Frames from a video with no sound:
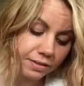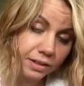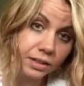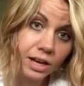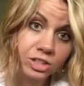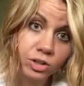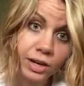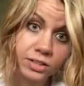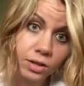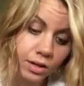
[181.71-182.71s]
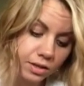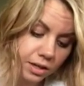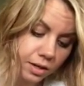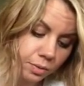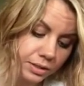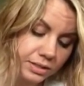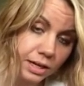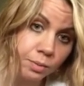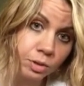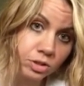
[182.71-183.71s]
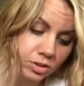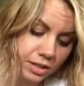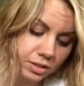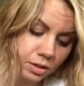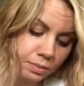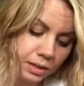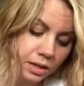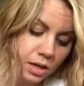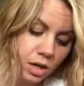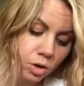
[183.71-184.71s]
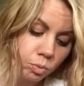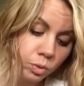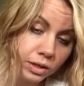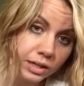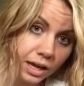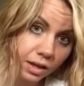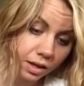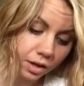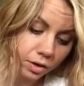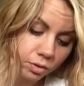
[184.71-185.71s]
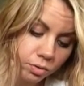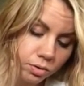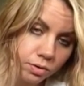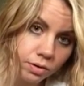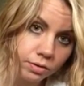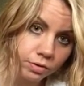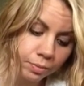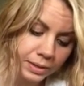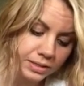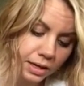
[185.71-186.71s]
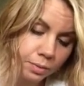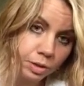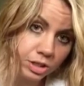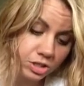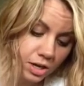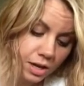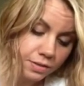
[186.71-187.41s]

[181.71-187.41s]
and then lunch. Okay, so I think I want a sandwich. So that's going to be 1 yellow for my sandwich.